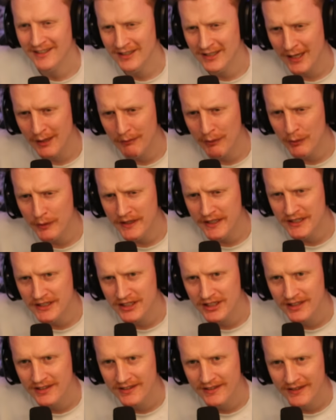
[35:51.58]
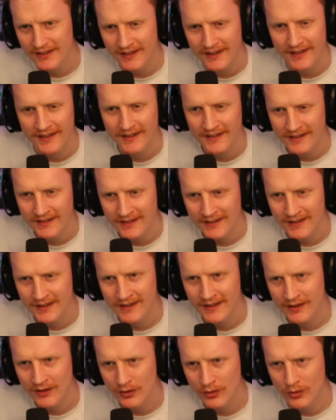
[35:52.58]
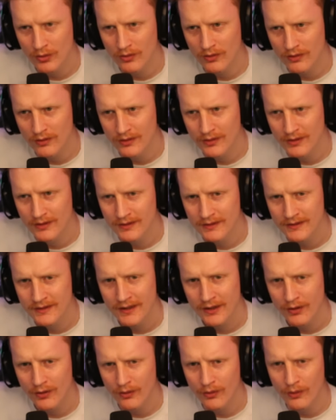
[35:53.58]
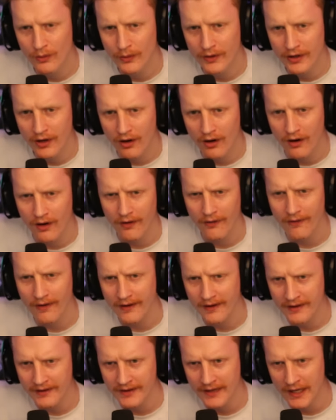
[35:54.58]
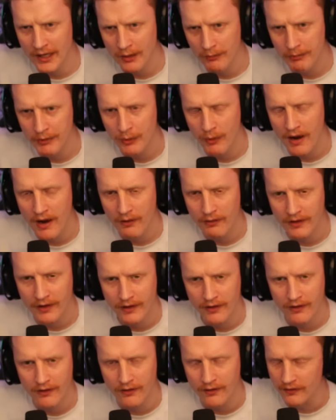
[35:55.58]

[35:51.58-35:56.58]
Help me with this. Oh, Yar, I can help you out here.